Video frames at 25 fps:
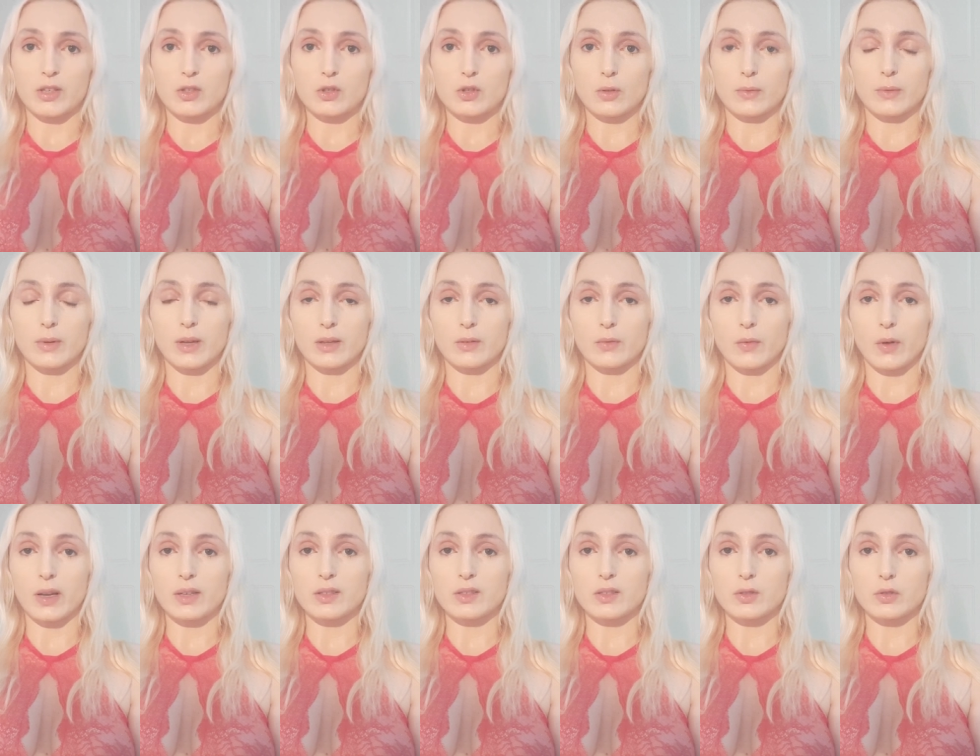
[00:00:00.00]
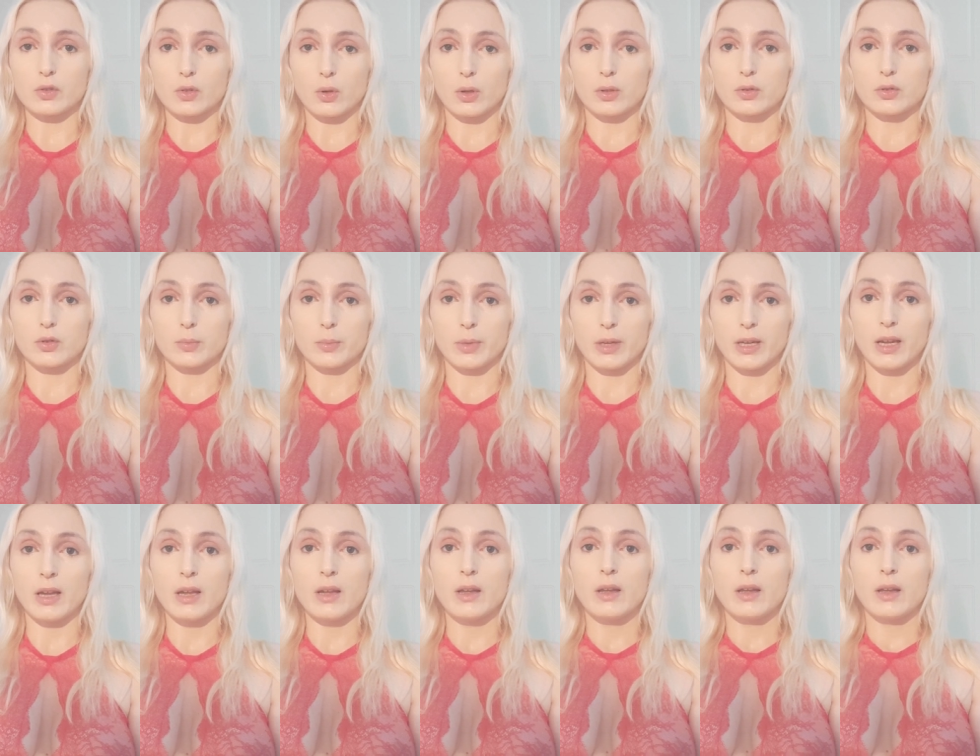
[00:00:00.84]
So the advice is going to
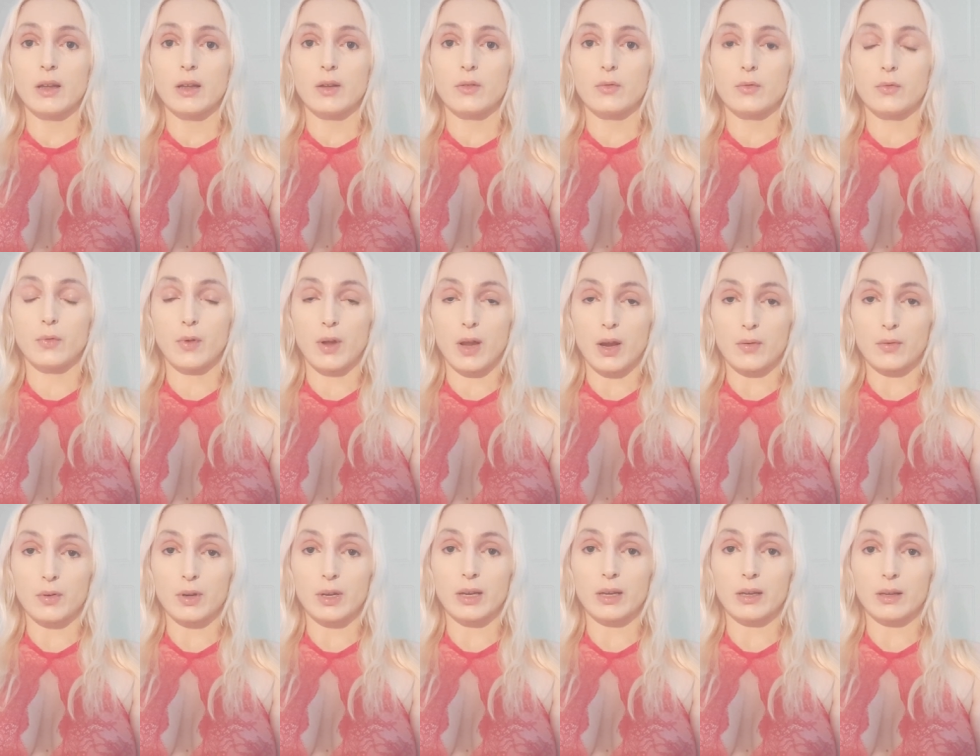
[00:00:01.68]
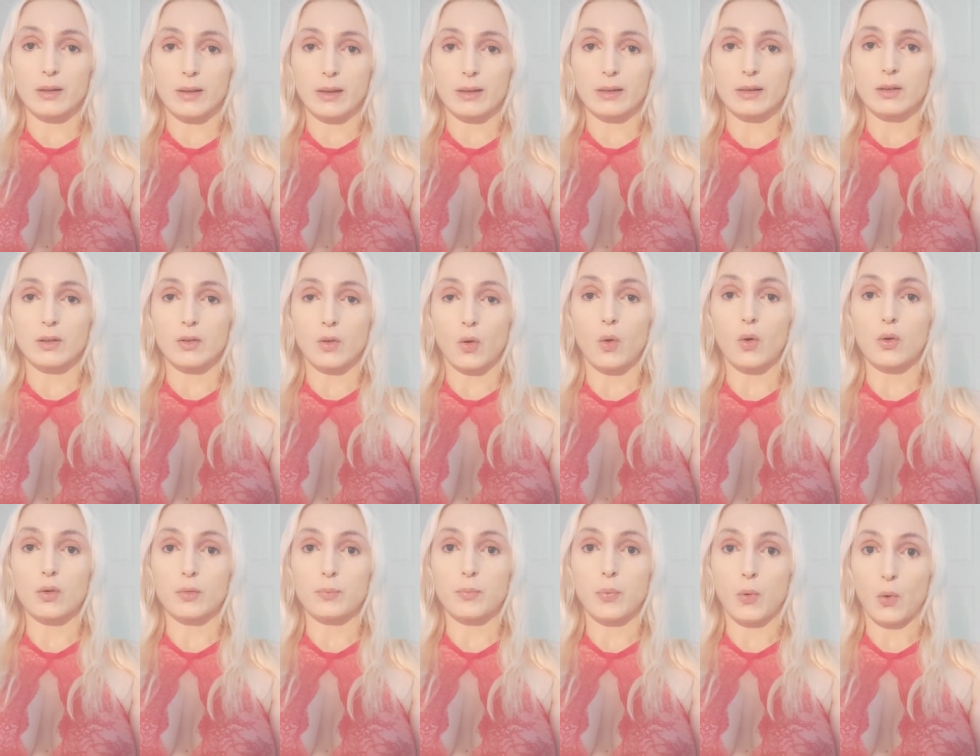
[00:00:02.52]
be very like
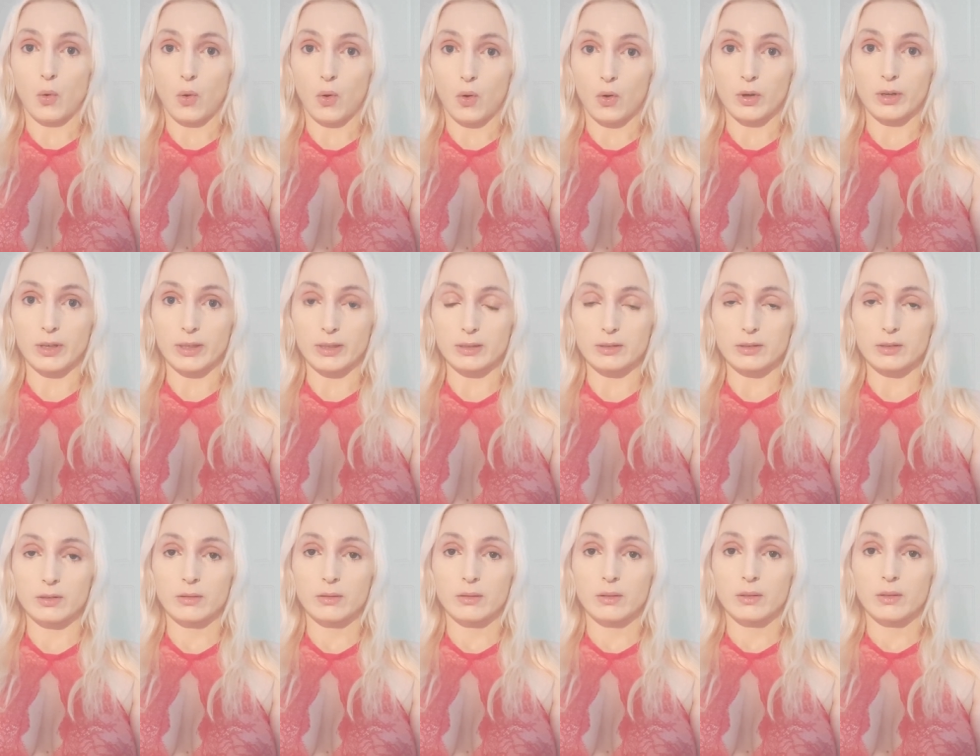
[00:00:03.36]
on point.